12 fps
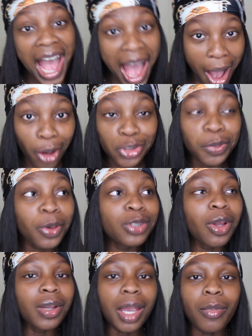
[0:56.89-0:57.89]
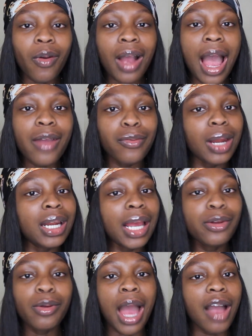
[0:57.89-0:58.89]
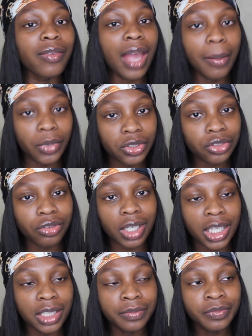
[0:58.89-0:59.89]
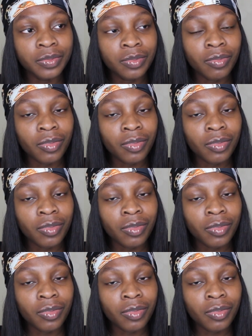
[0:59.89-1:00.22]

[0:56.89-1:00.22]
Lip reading: Ouch, because don't get me wrong, I feel like they do have chemistry,